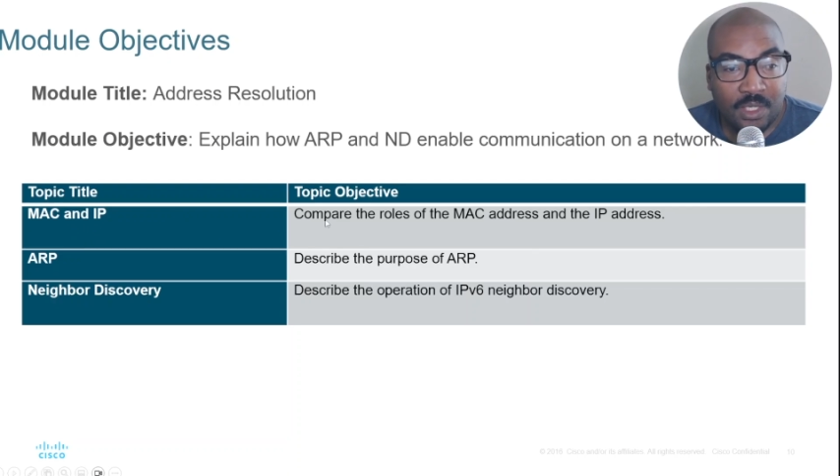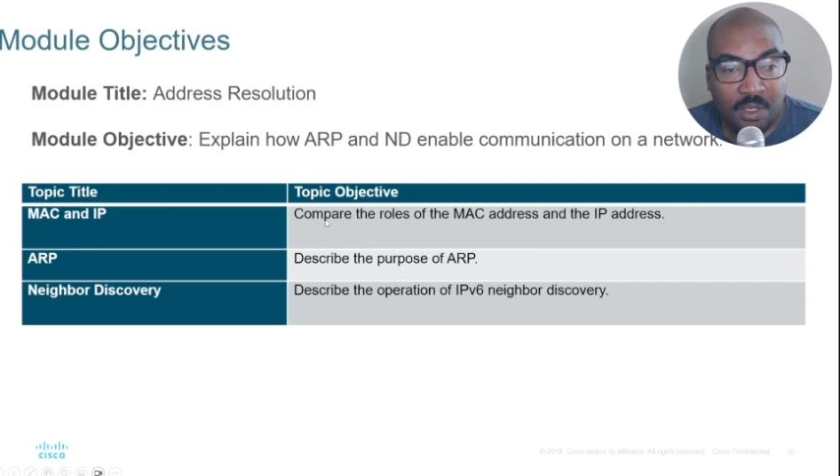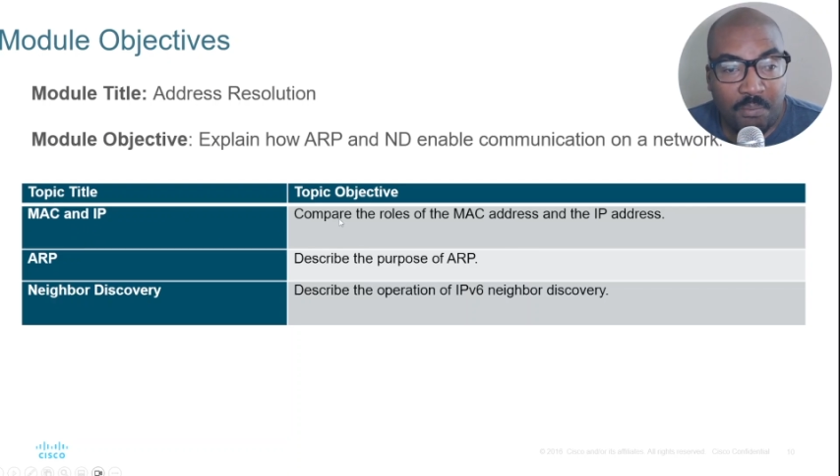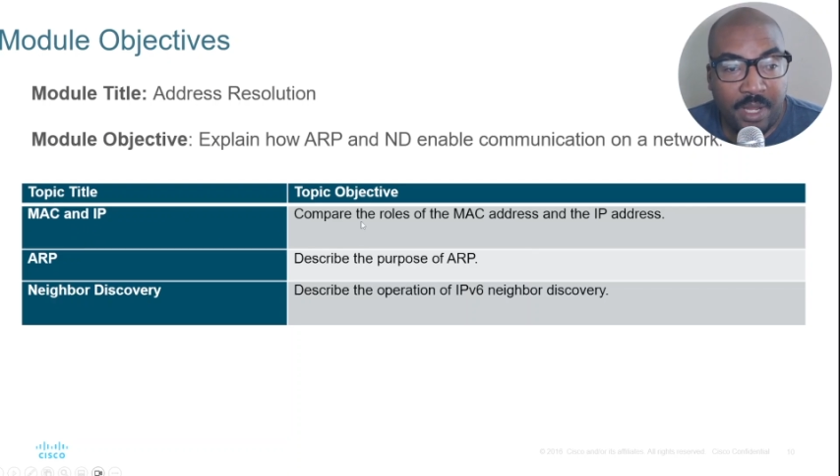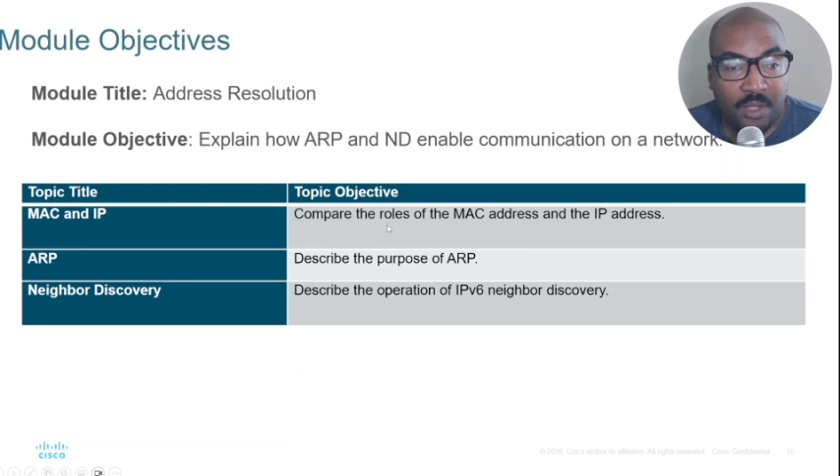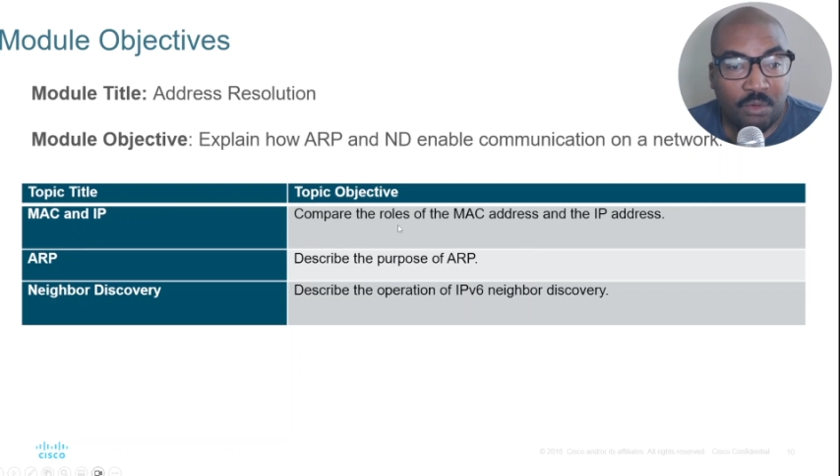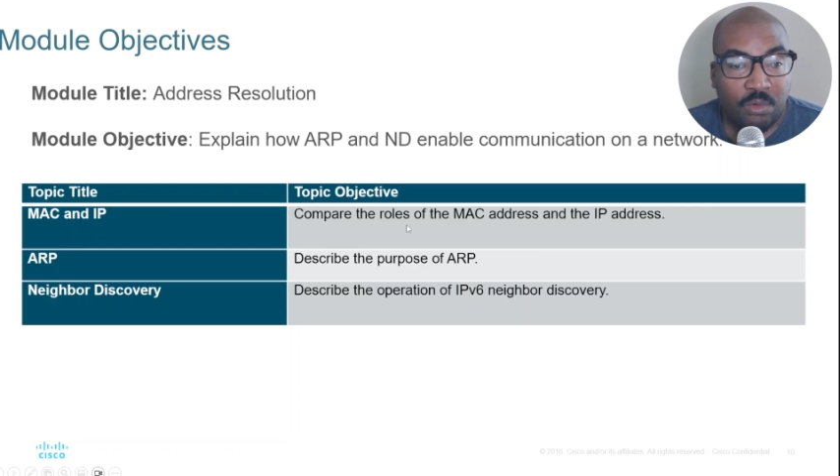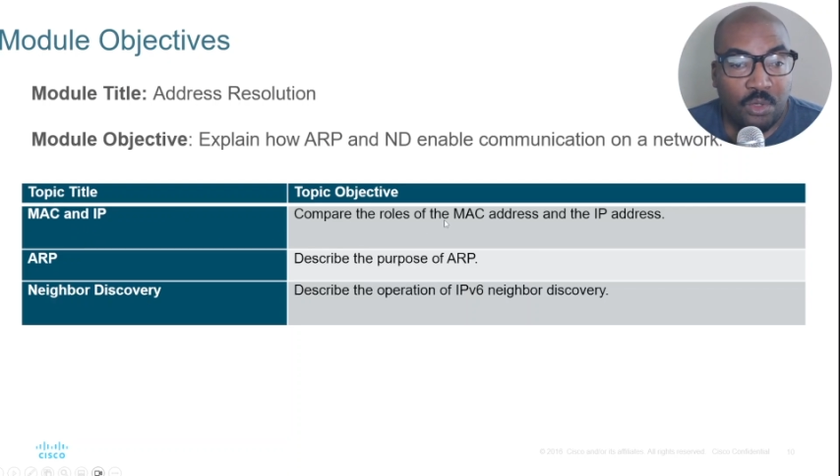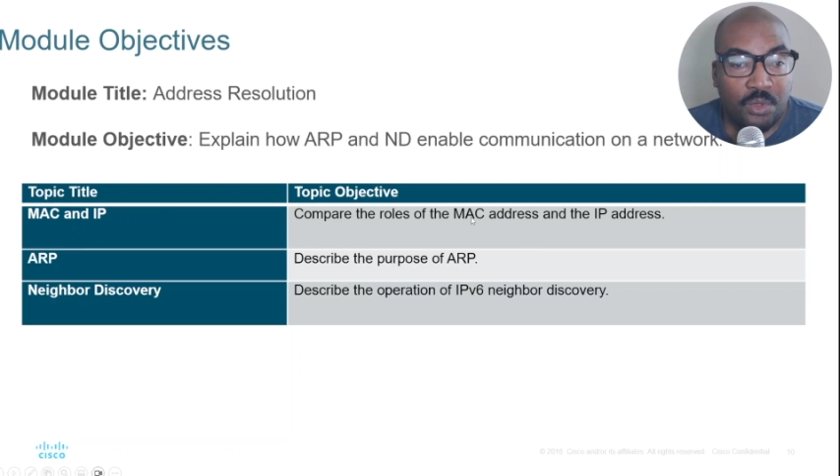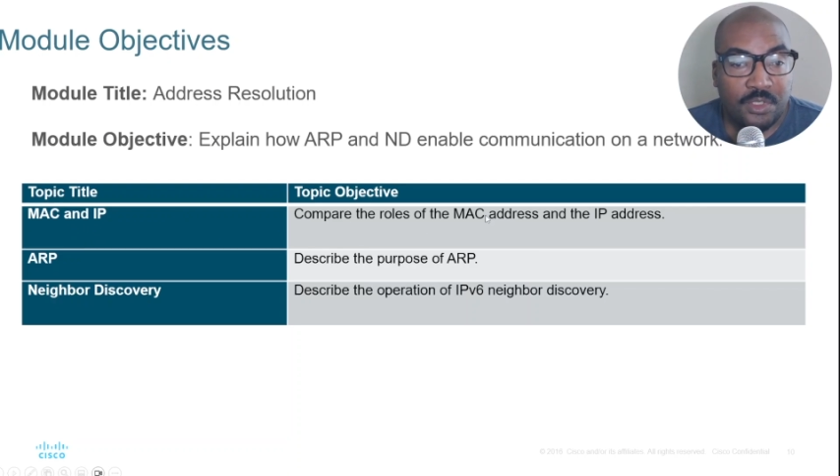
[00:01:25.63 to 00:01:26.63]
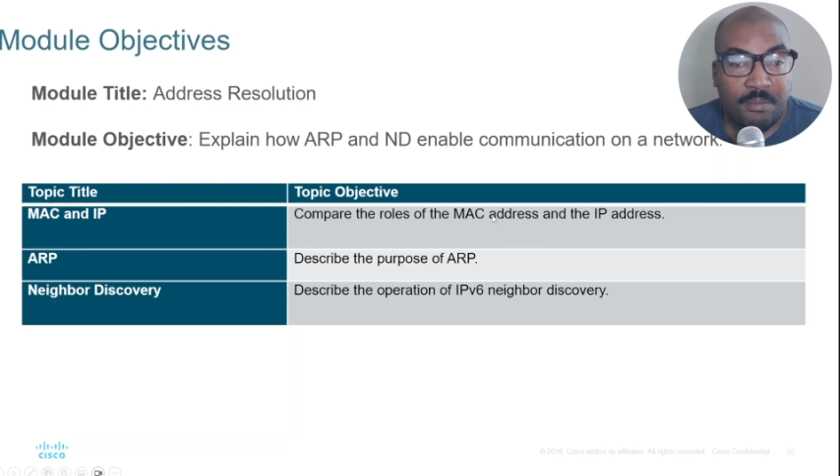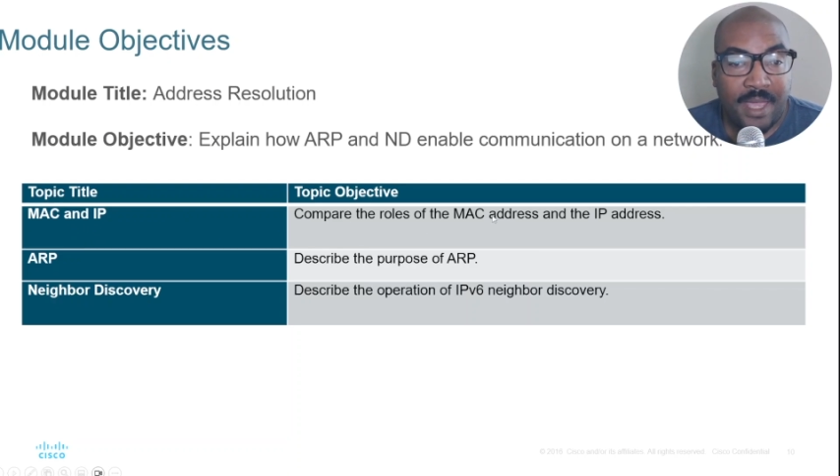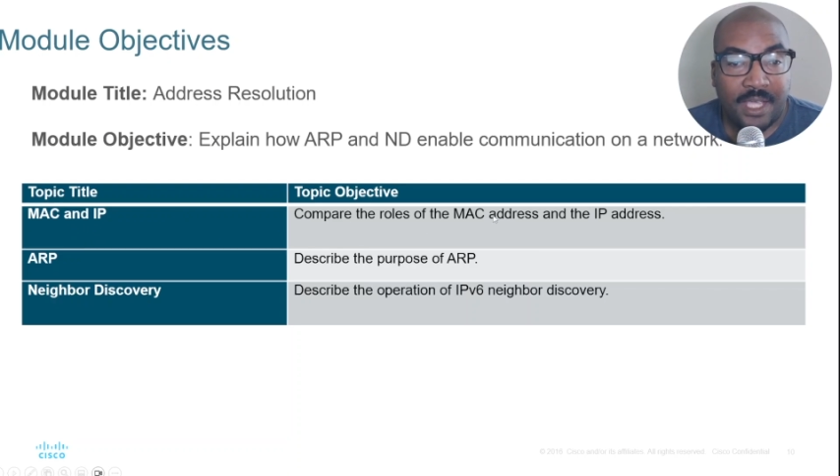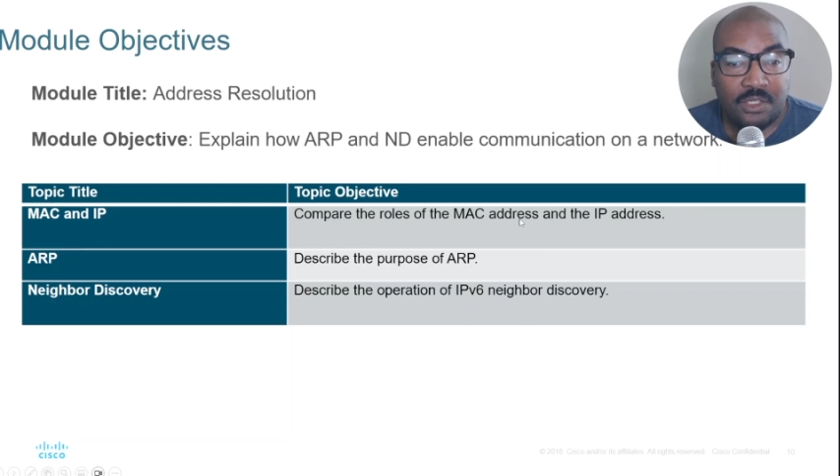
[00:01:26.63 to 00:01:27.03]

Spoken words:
Compare the roles of MAC